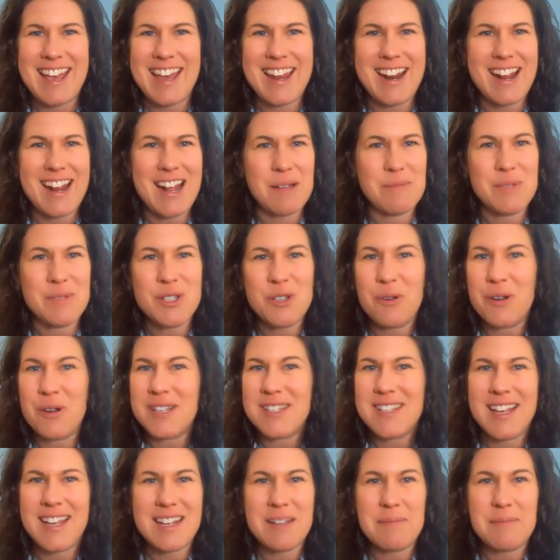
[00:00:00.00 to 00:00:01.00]
And I'm so
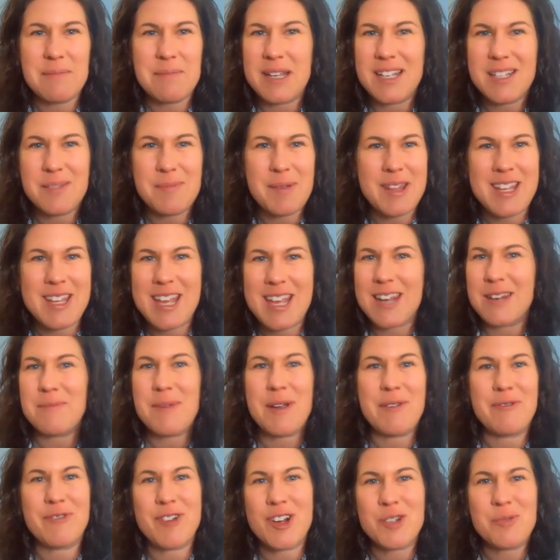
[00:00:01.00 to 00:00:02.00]
excited because by the end
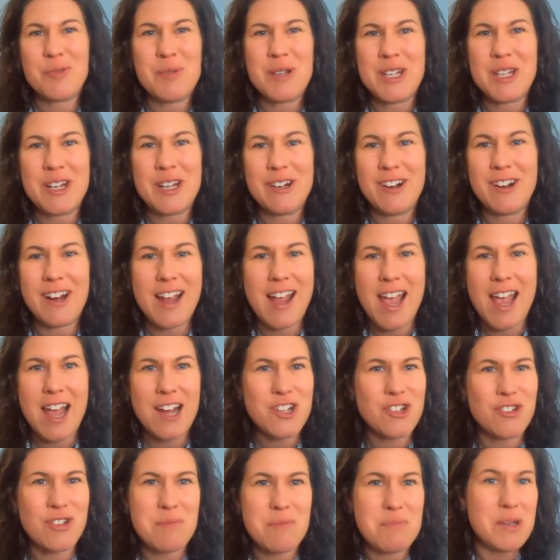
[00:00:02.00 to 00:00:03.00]
of my freshman year, I
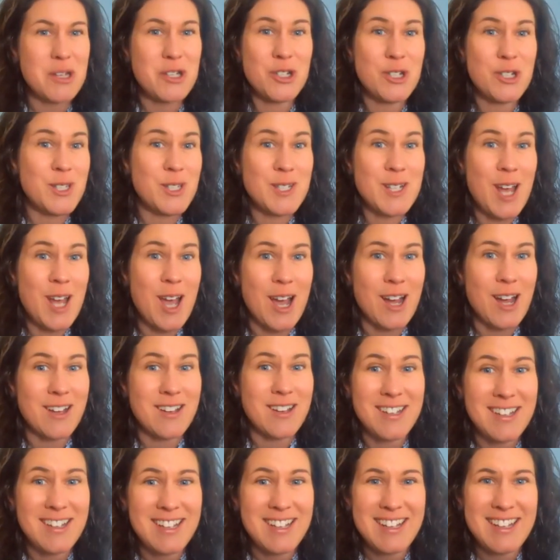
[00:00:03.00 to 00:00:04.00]
actually pitched a stock
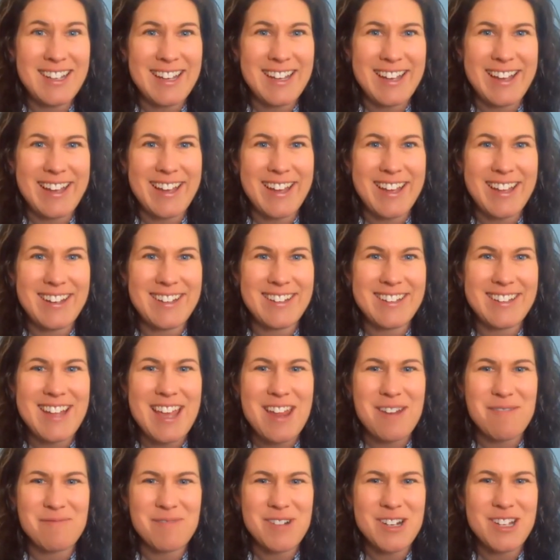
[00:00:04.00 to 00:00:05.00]
and,
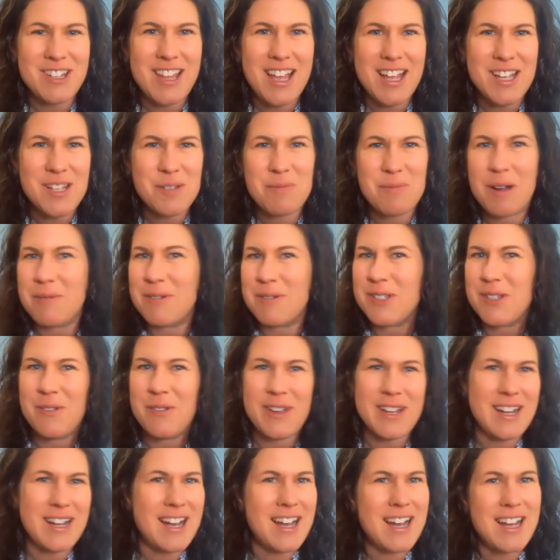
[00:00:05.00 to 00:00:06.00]
and realized what was
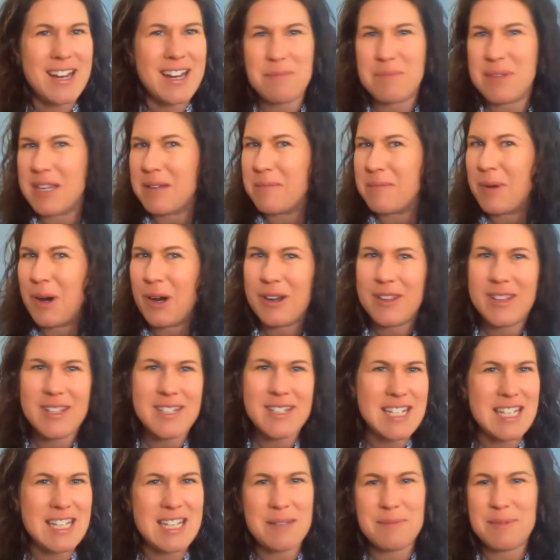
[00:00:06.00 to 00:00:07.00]
going on and being part of the
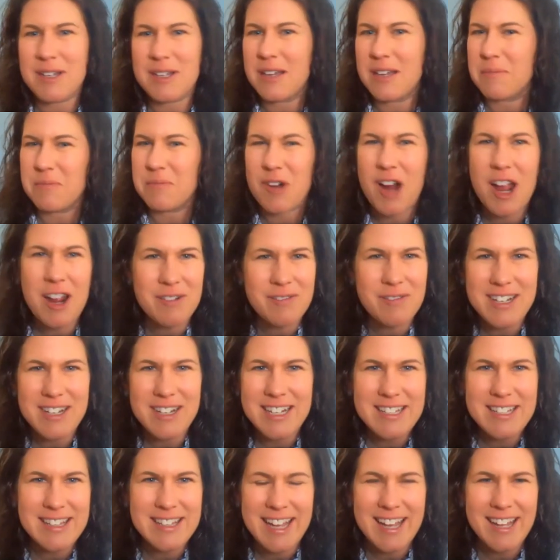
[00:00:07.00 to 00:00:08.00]
team and
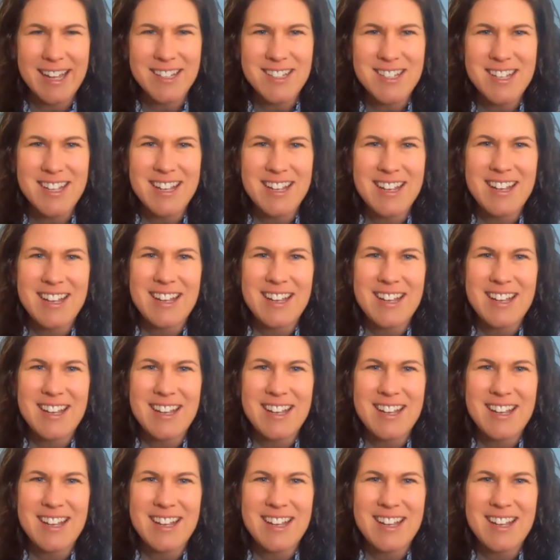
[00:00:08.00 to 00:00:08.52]
camaraderie and that.